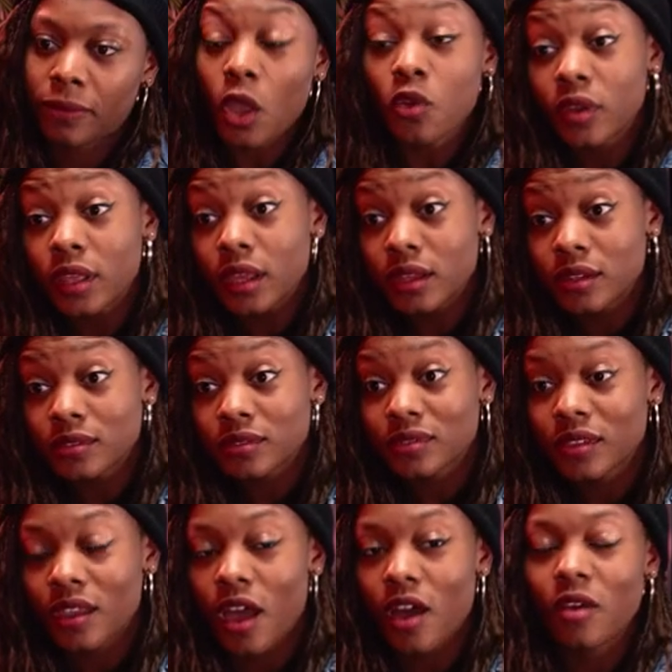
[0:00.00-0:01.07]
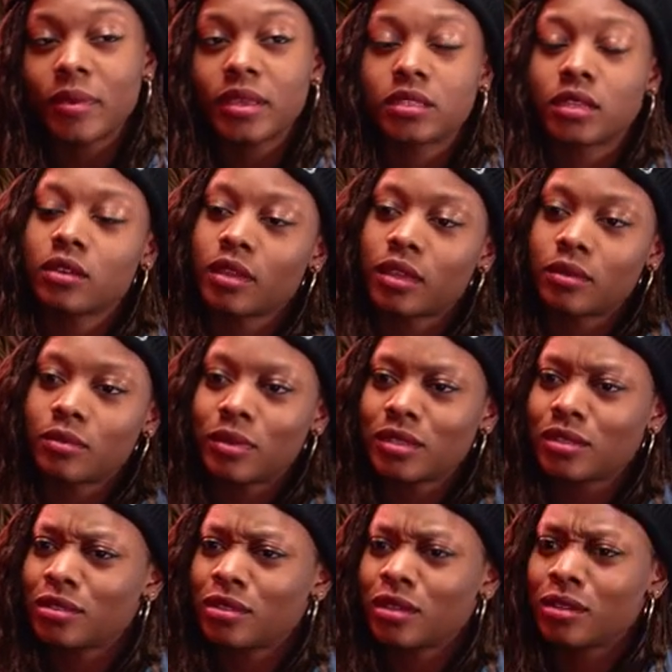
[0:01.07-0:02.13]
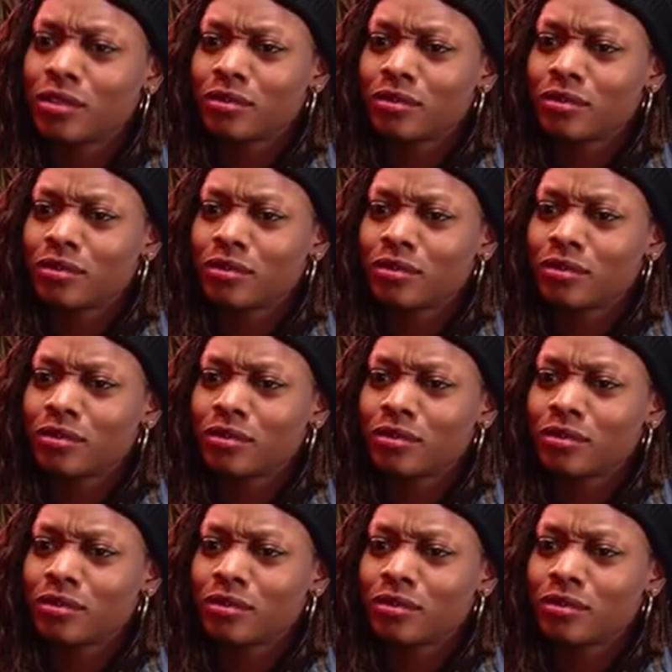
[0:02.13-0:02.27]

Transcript: Oh, really? Yeah. Oh, amazing. Okay. Bless his heart.